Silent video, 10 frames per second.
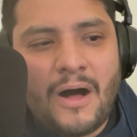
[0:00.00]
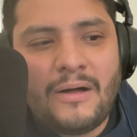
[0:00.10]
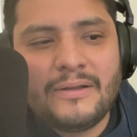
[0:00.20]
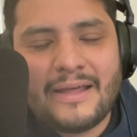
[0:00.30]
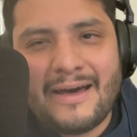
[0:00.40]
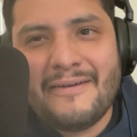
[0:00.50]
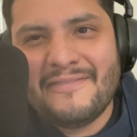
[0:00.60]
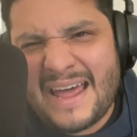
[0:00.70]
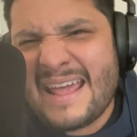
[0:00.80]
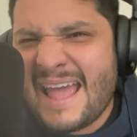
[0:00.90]
fault
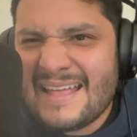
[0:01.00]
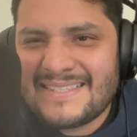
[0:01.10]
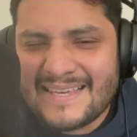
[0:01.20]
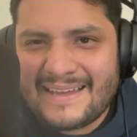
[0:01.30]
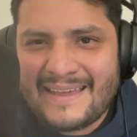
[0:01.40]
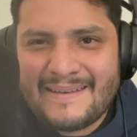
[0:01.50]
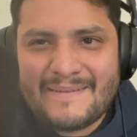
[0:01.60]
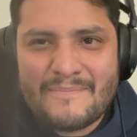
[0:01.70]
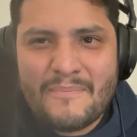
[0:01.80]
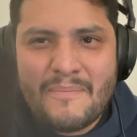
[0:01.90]
of Niantic
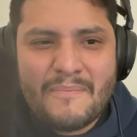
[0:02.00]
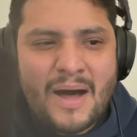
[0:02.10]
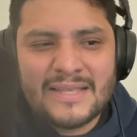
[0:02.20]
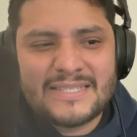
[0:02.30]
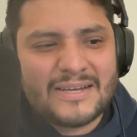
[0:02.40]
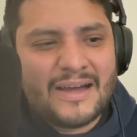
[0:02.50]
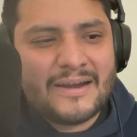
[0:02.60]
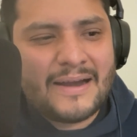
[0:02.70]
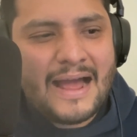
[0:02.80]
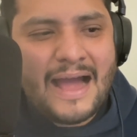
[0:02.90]
and Monster
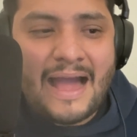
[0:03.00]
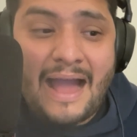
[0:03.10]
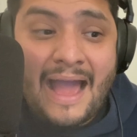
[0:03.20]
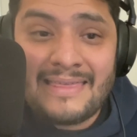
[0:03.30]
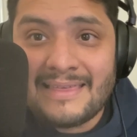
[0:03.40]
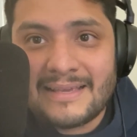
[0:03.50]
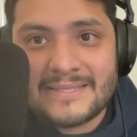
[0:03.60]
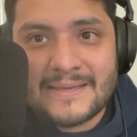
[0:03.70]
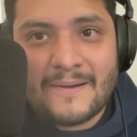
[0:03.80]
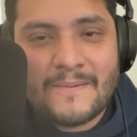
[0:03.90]
Hunter. I
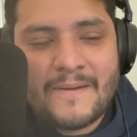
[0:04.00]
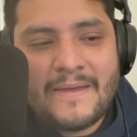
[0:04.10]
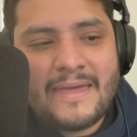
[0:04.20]
think so.